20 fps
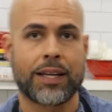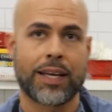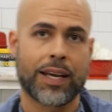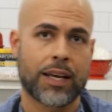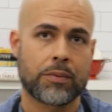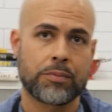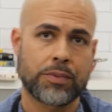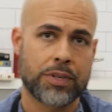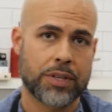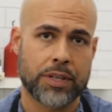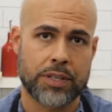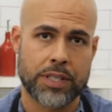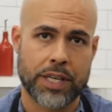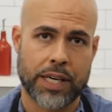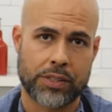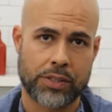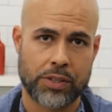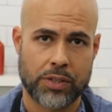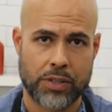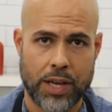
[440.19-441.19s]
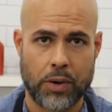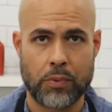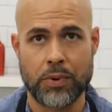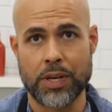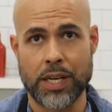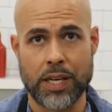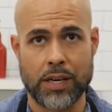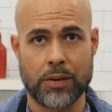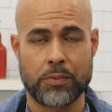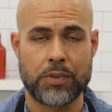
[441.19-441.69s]
get them to the texture that we
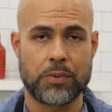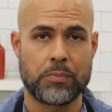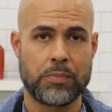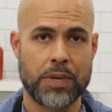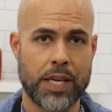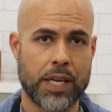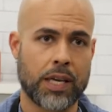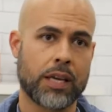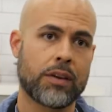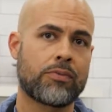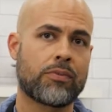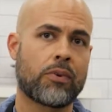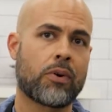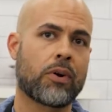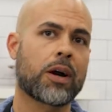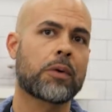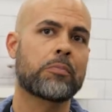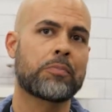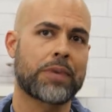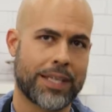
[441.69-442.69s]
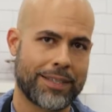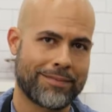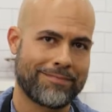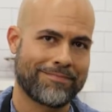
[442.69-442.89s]
need them to be for our meat.